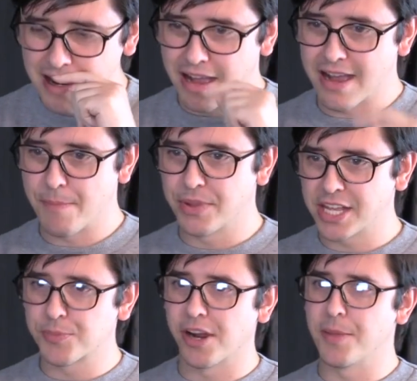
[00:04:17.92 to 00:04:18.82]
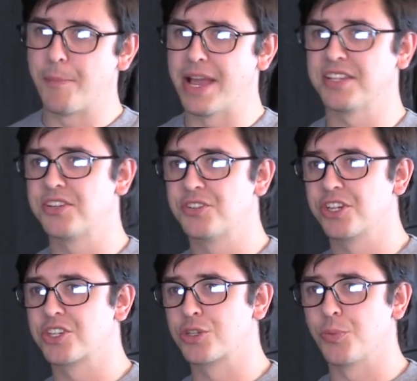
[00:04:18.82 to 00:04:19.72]
Uh, but that's probably the best,
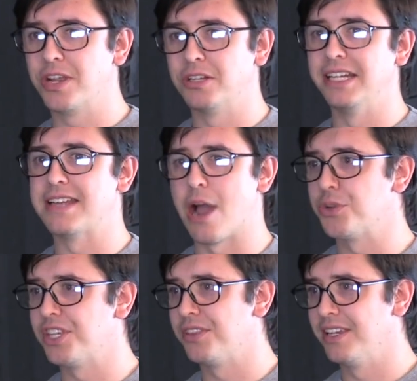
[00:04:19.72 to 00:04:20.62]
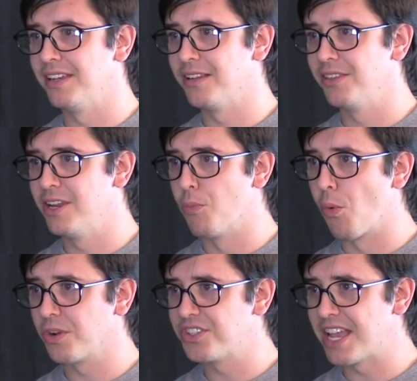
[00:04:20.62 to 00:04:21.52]
just because we cleaned house at the uh, the
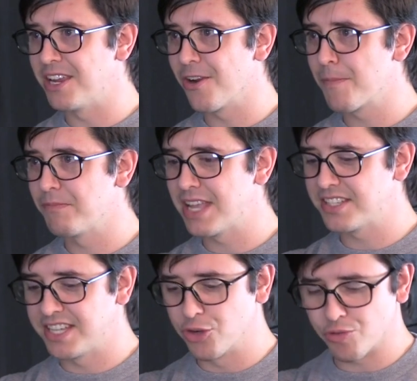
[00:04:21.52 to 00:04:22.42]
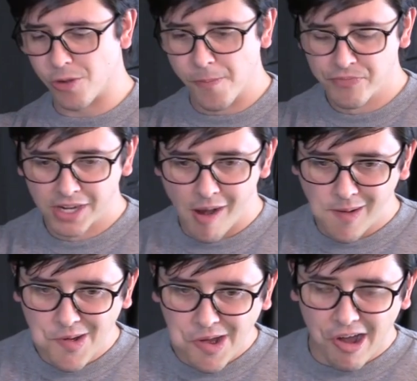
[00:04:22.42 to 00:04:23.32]
awards that year at Central.
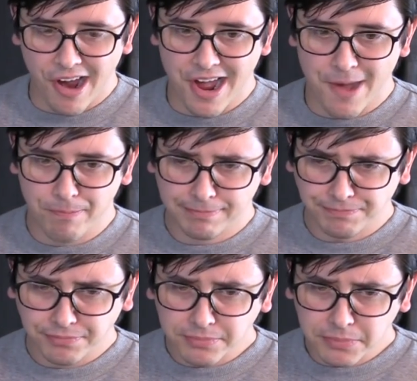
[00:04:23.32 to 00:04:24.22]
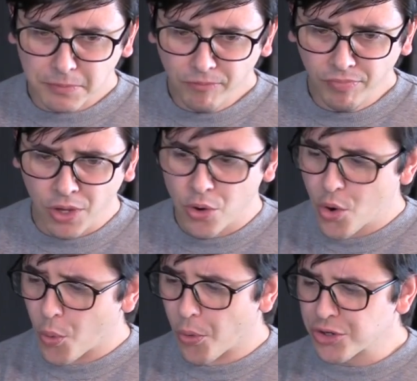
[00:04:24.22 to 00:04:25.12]
Um,
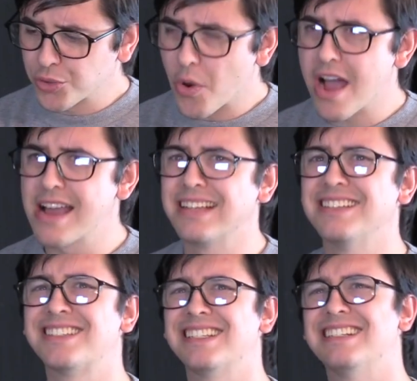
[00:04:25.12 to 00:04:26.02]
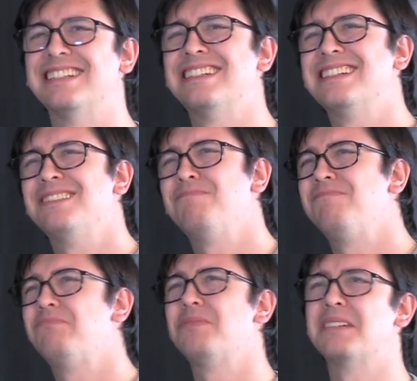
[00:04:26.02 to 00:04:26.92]
worst wise, uh,
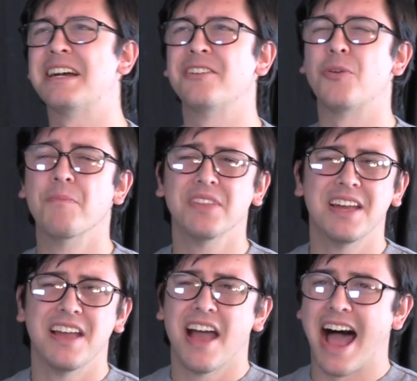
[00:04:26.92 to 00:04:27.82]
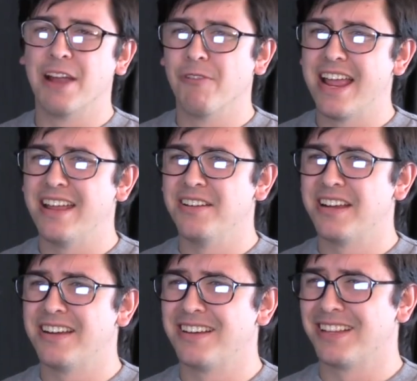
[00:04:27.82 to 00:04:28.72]
I don't know. I ran
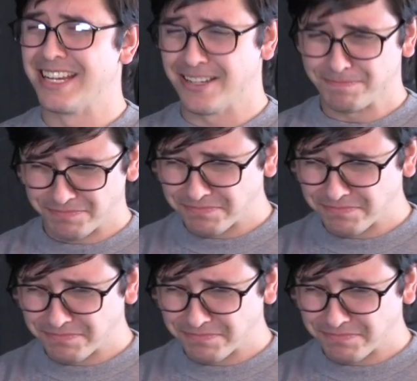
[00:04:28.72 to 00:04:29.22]
uh, like